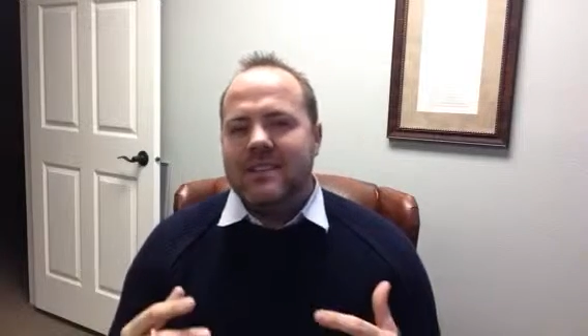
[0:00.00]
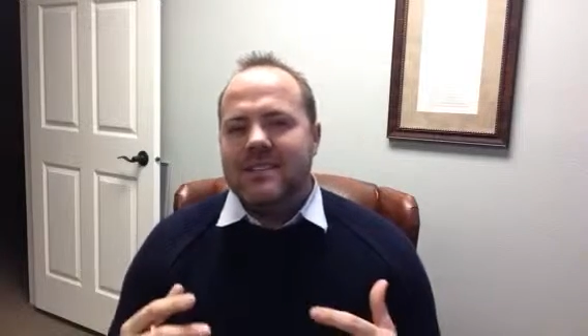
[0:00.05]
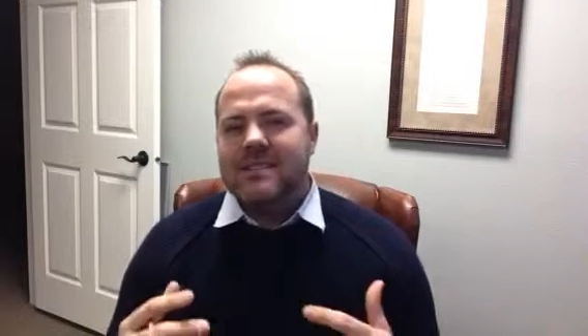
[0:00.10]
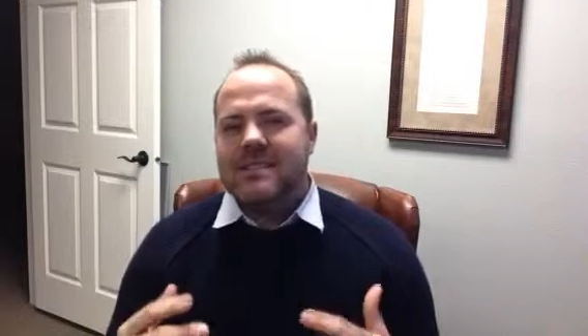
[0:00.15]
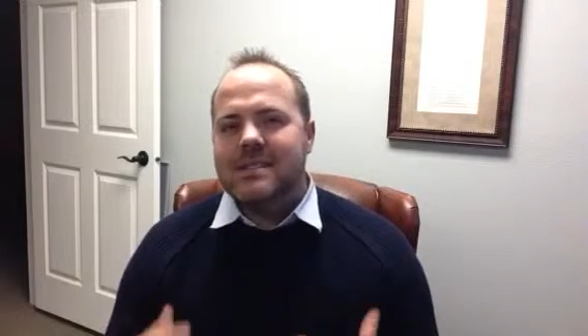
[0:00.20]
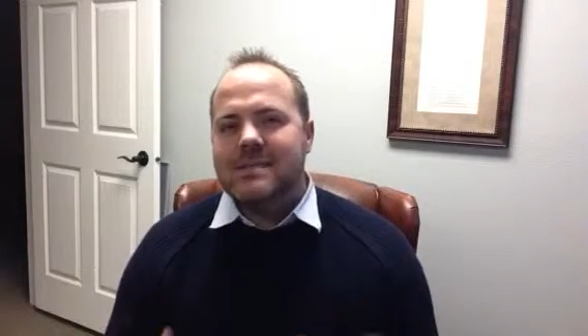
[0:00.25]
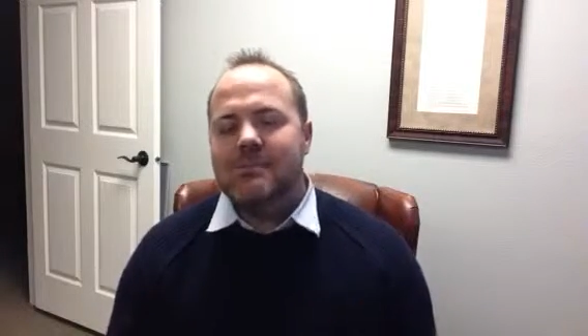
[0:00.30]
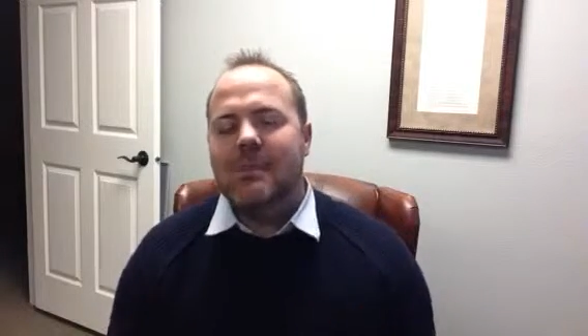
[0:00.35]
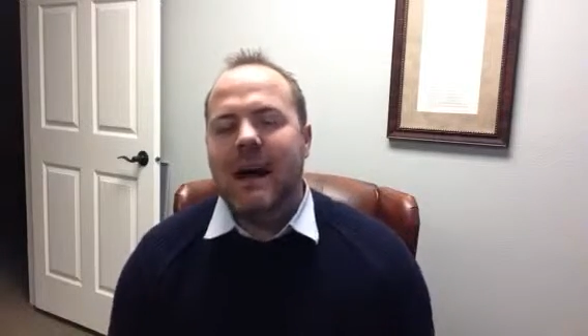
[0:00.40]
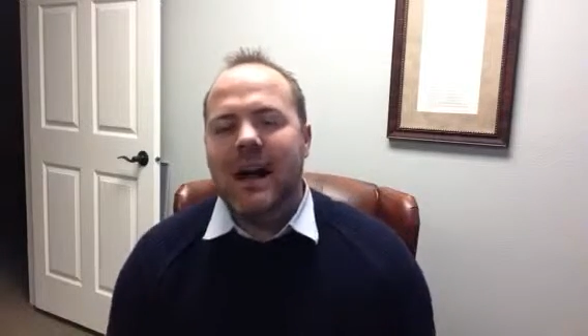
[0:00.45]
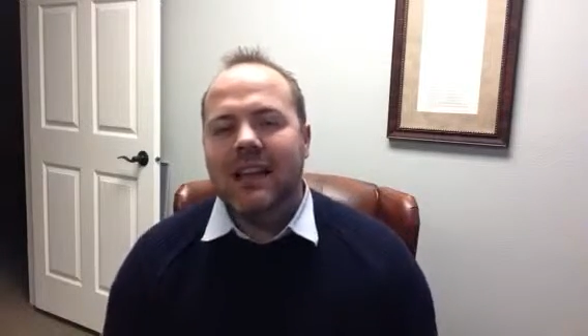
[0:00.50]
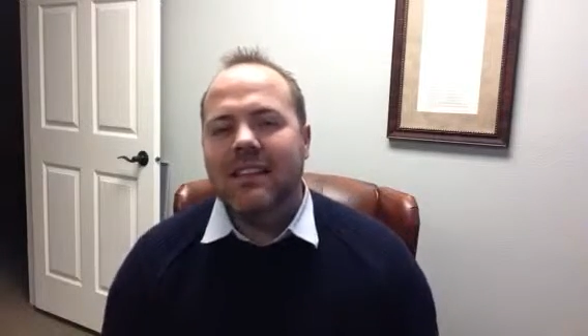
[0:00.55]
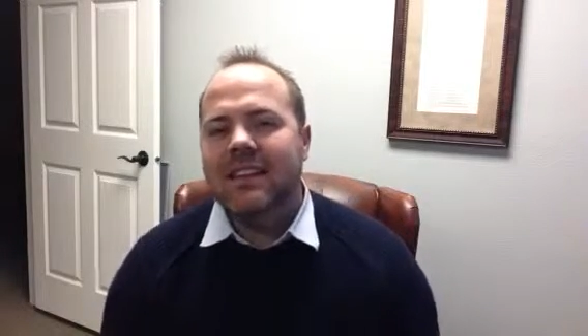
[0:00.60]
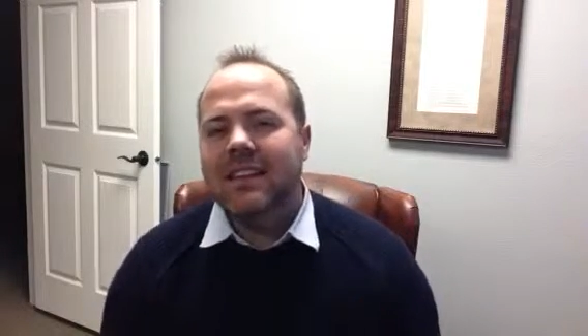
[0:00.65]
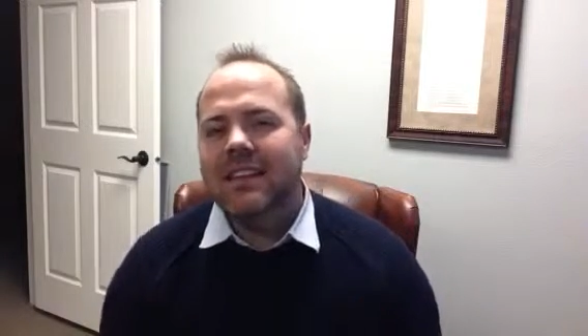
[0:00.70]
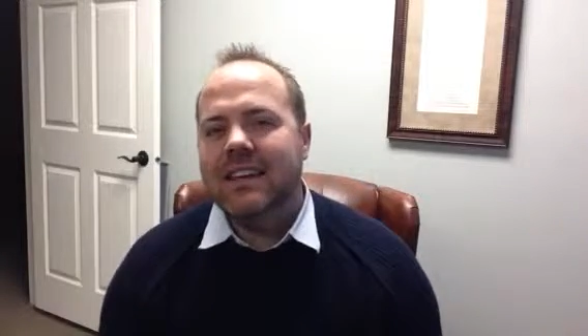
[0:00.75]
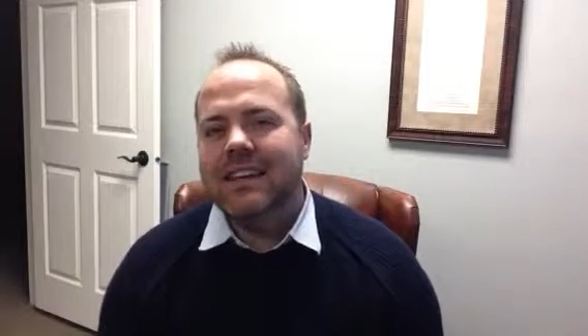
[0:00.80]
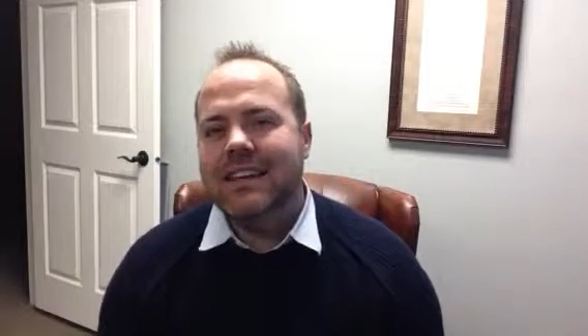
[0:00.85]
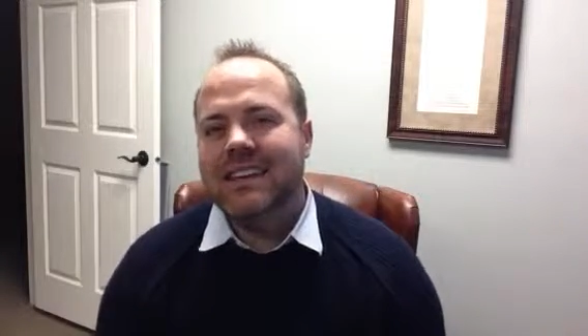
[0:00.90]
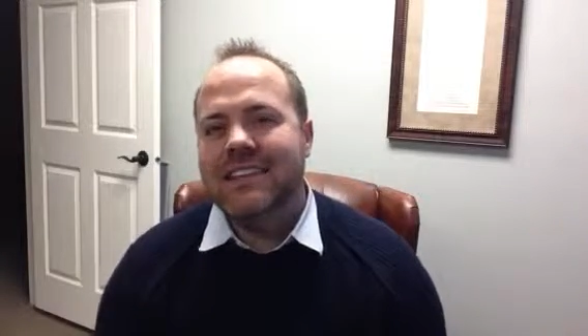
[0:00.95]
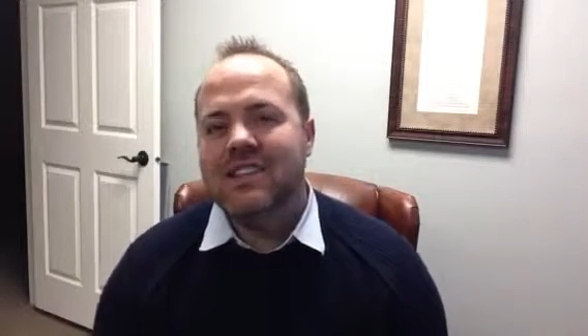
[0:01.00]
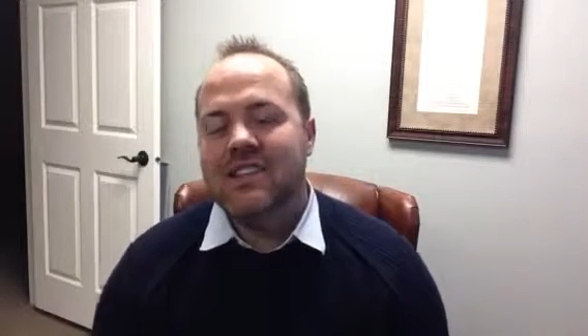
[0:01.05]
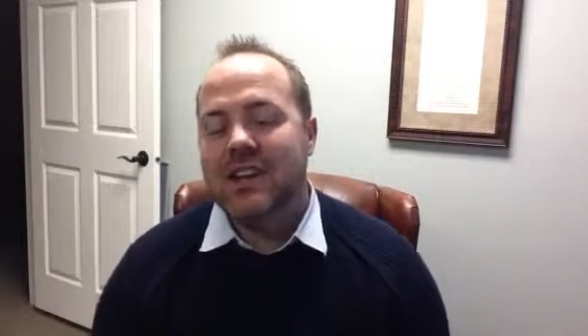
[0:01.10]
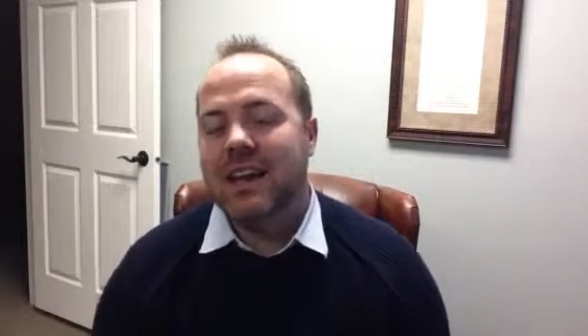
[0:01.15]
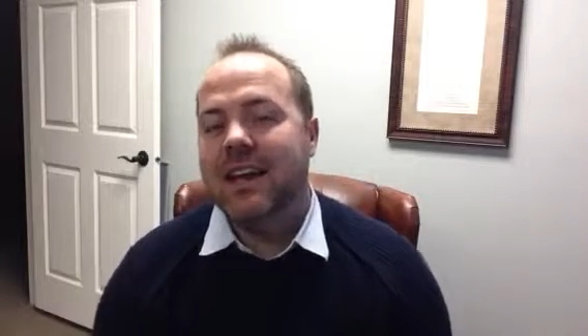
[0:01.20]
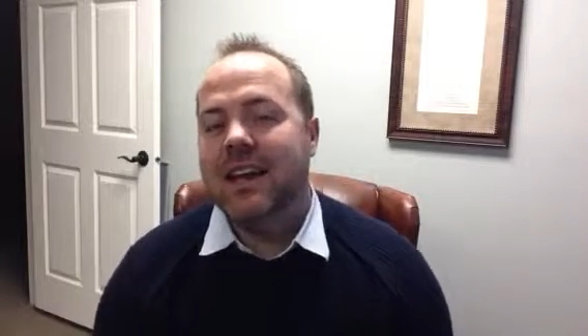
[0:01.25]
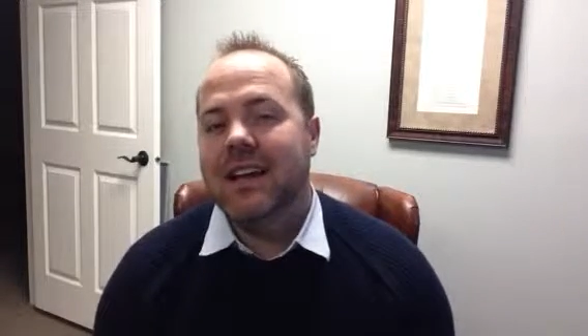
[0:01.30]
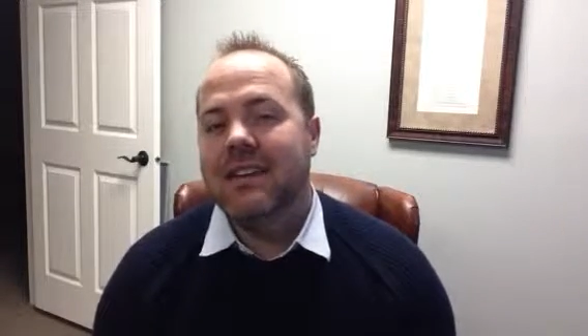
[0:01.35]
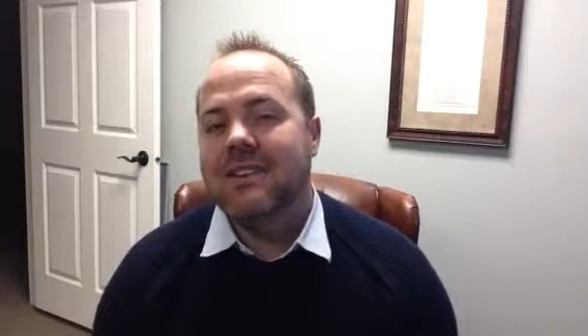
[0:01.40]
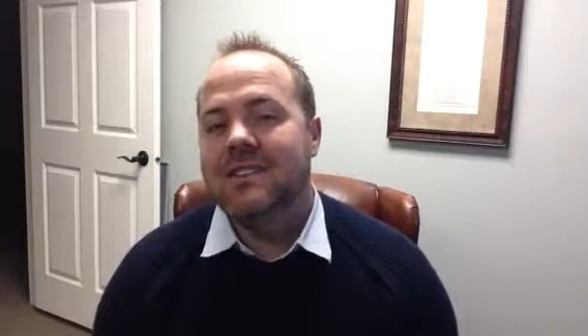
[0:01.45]
smiling can
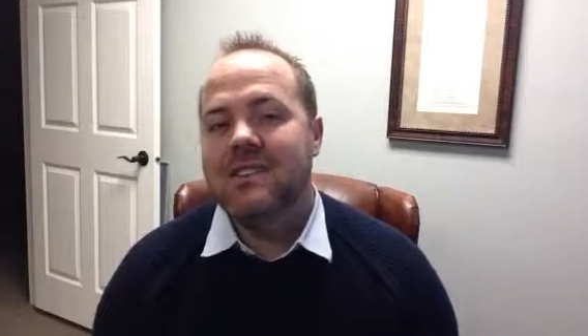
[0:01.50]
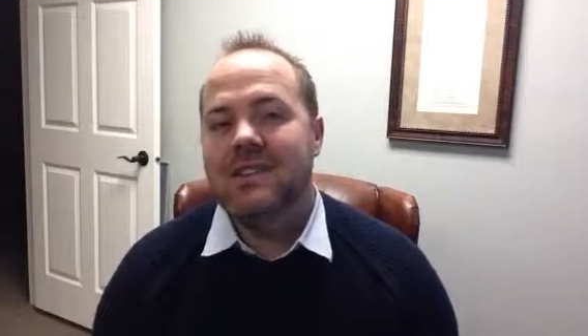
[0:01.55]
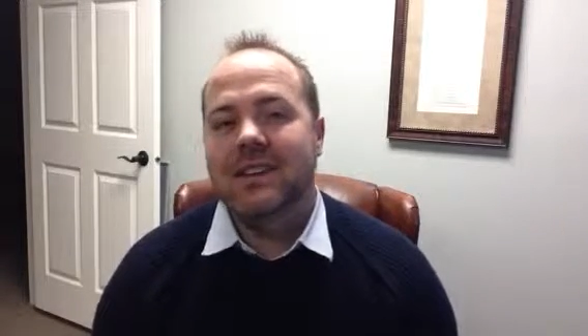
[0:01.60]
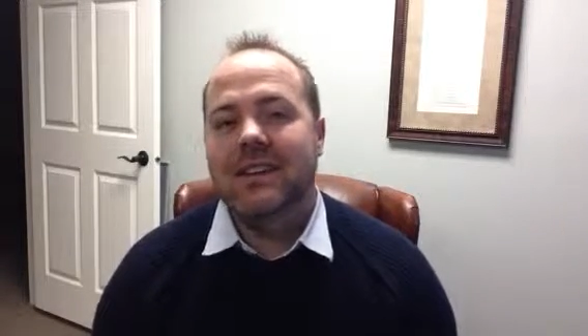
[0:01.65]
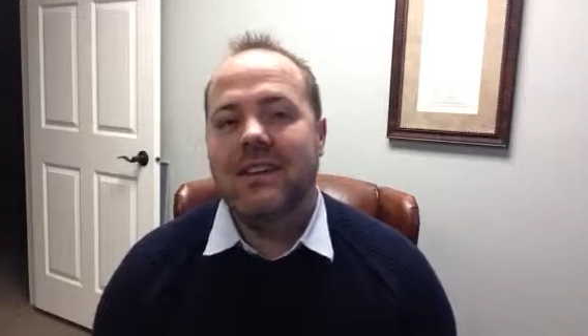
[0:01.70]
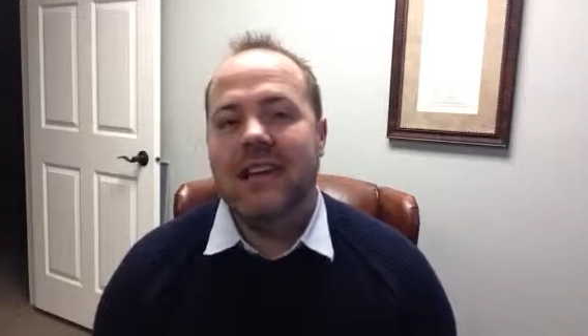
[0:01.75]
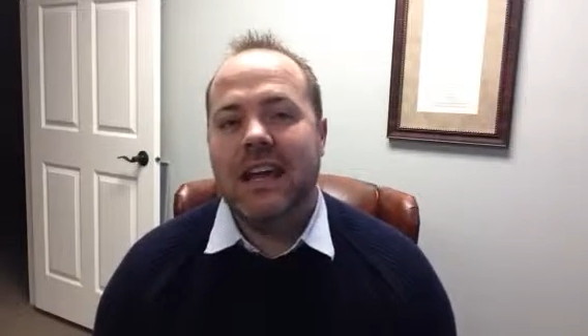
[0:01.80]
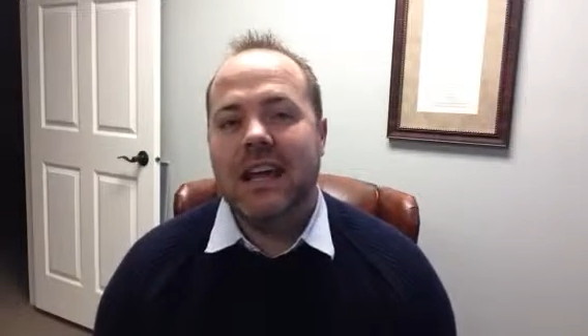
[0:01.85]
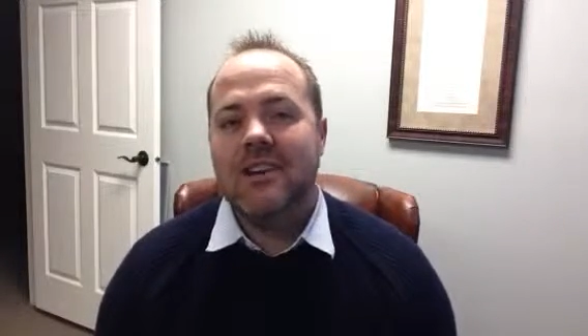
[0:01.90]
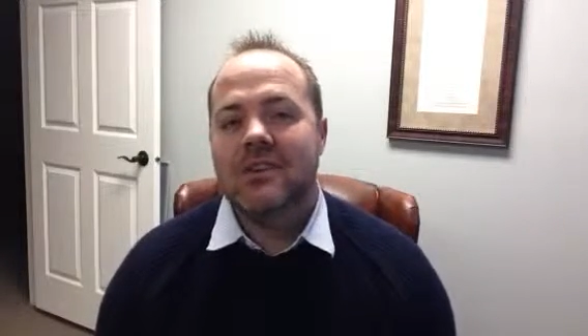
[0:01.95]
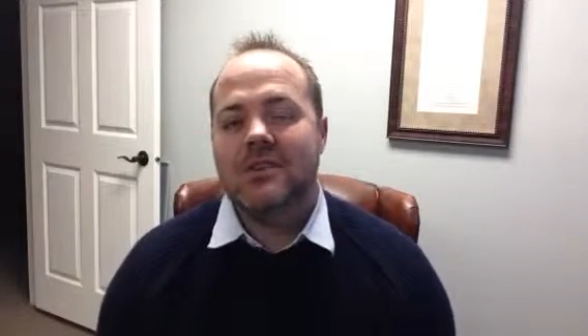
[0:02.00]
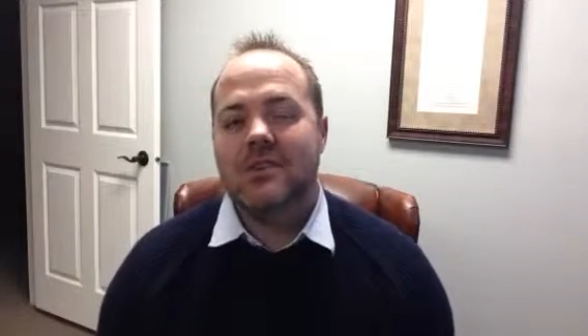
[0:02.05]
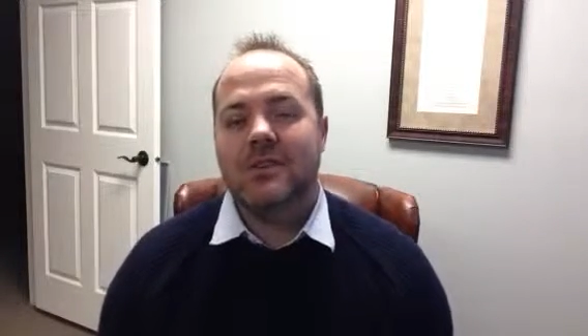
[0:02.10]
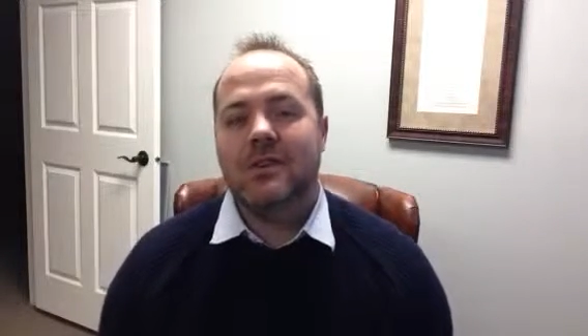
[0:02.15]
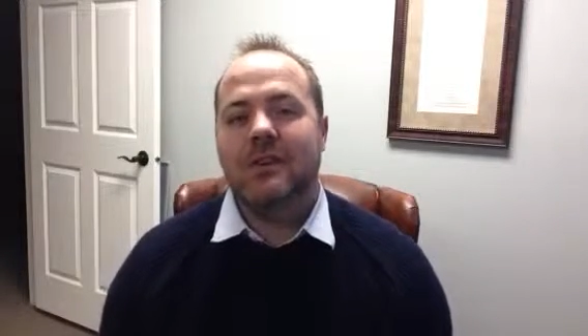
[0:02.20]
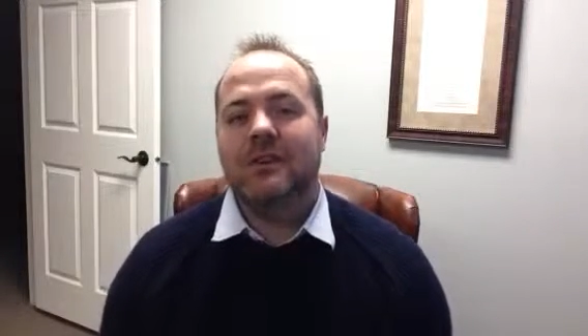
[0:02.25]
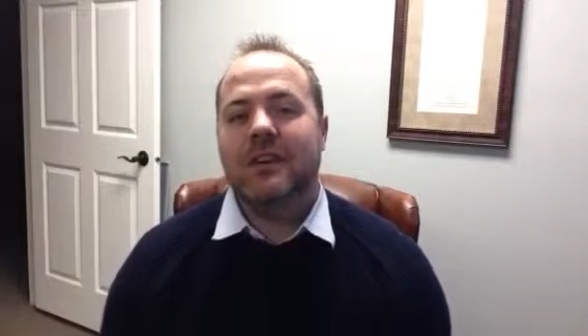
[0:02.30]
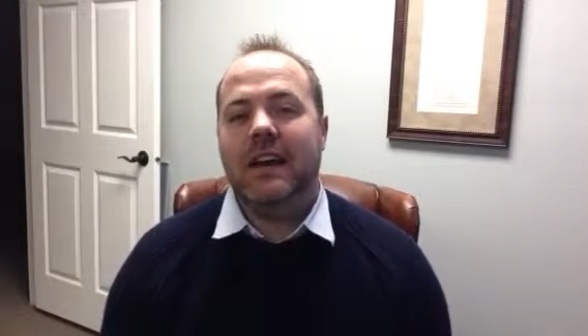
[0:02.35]
change the nature